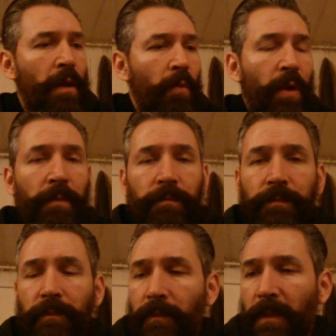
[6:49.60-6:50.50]
Well,
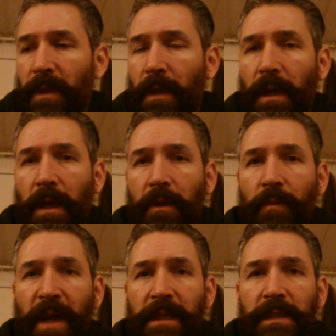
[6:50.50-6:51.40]

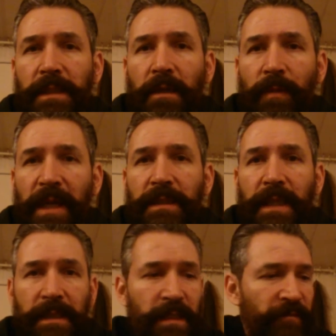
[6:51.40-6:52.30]
compadres,
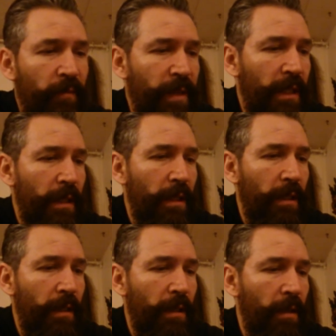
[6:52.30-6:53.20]
that's it for me.
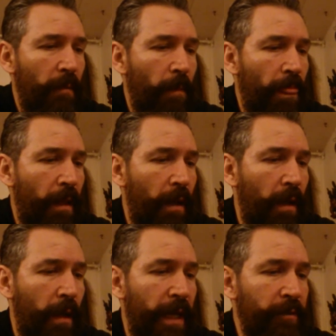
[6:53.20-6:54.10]

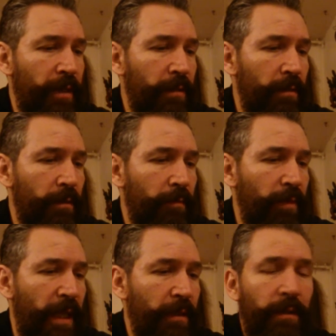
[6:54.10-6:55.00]
Adrian,
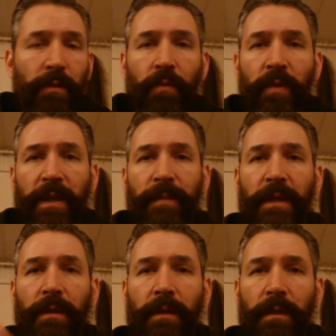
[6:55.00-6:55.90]
Blend
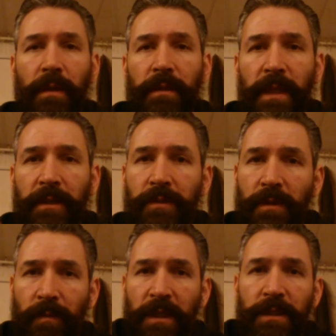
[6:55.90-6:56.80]
Recommender, thank you
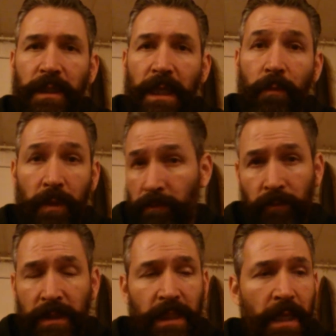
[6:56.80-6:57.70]
so much again,
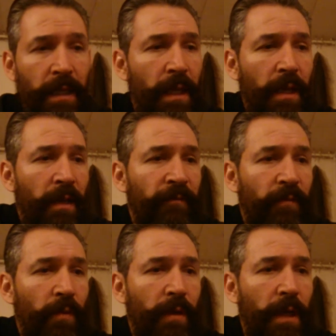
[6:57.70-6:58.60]
once again,
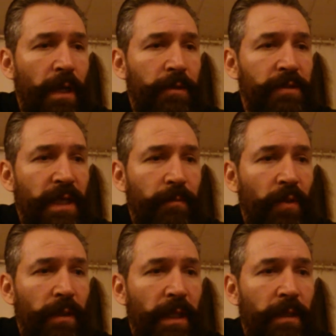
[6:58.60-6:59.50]
for your
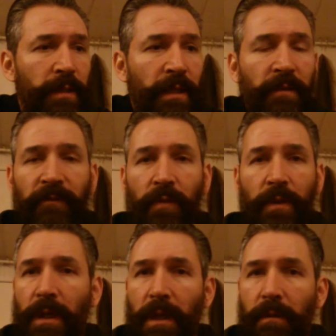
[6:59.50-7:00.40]
sample, and thank you
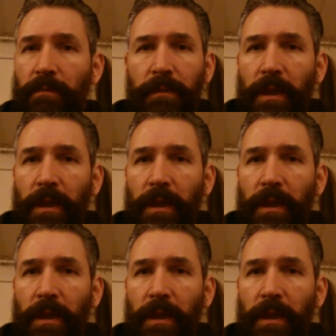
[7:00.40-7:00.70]
for, you